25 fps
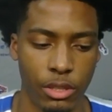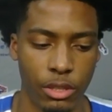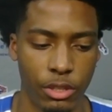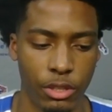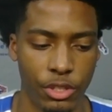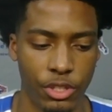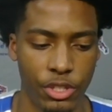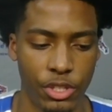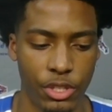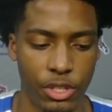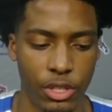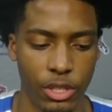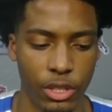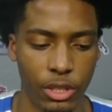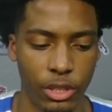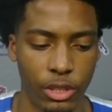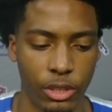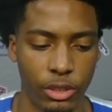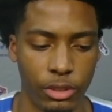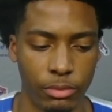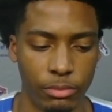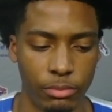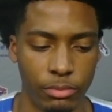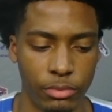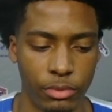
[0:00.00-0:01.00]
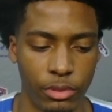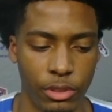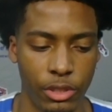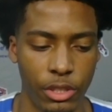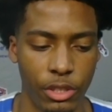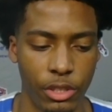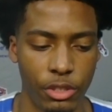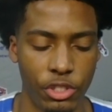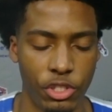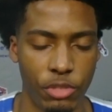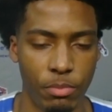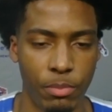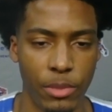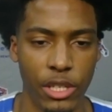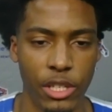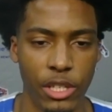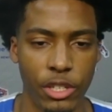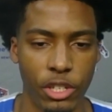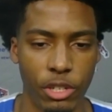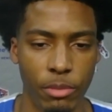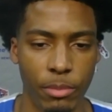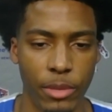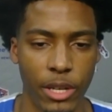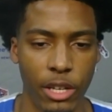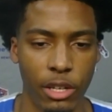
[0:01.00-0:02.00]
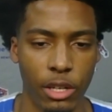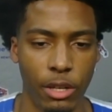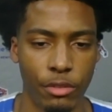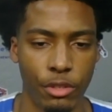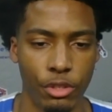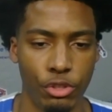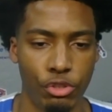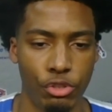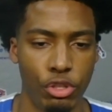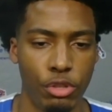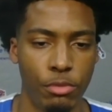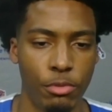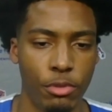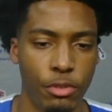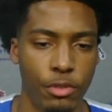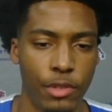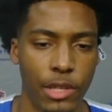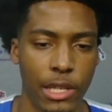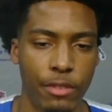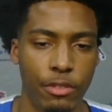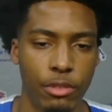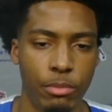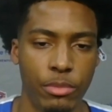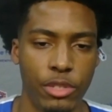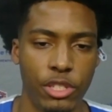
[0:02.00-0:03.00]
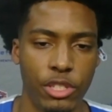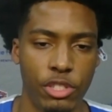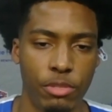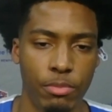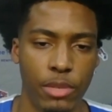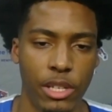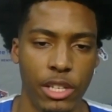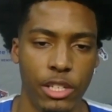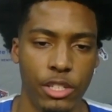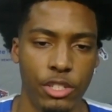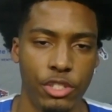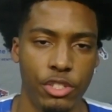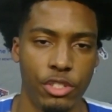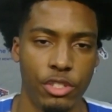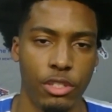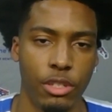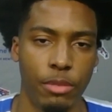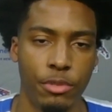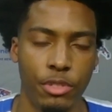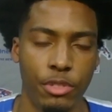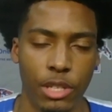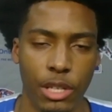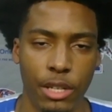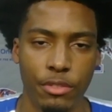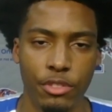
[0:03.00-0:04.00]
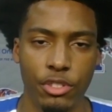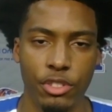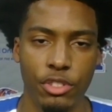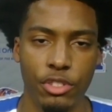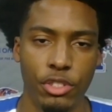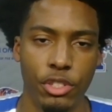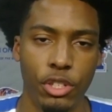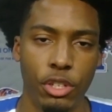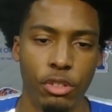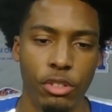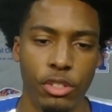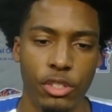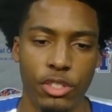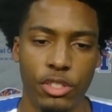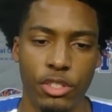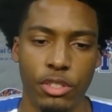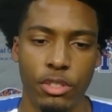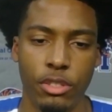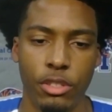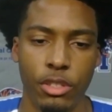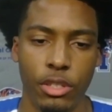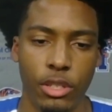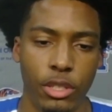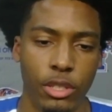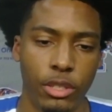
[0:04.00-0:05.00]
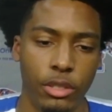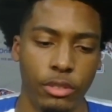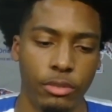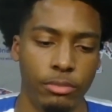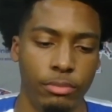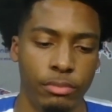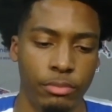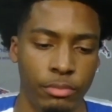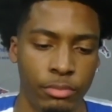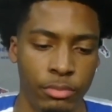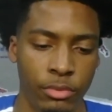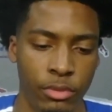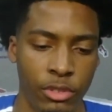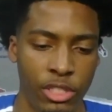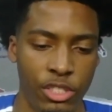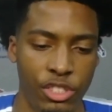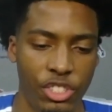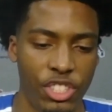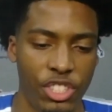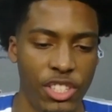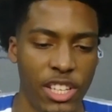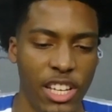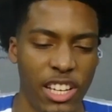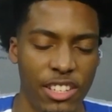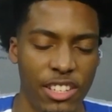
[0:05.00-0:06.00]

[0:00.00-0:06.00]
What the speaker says: just beating your man off the dribble if you have a mismatch. I've just noticed just how to